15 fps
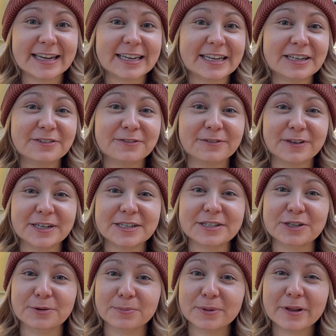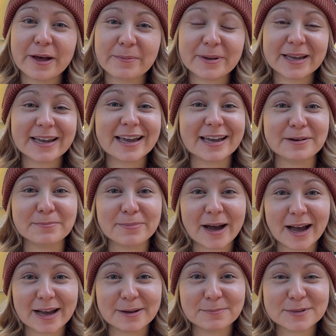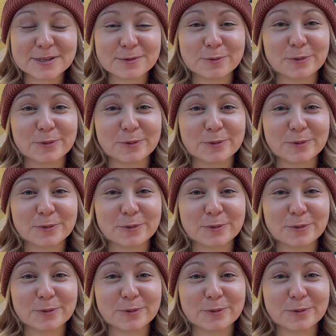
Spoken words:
it can freeze your plumbing and pipes,